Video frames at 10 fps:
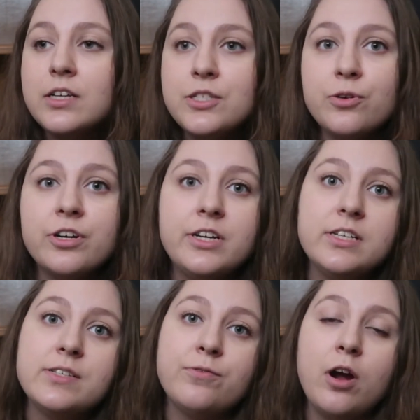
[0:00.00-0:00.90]

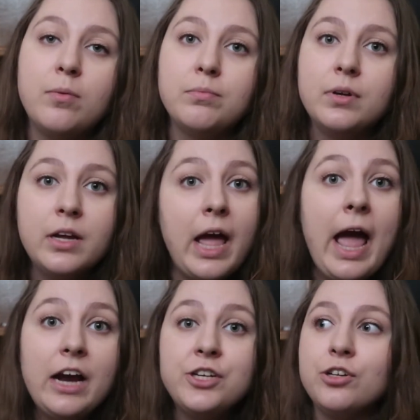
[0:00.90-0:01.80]
stories from
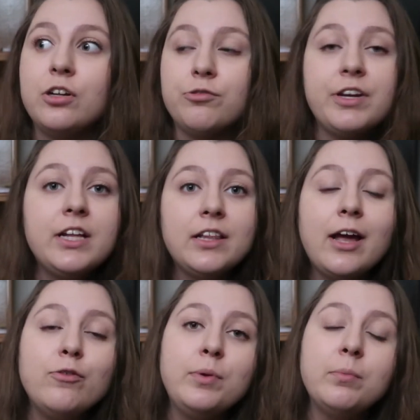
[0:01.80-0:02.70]
actual real
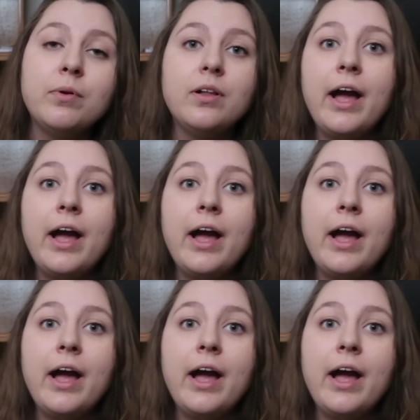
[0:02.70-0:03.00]
life people.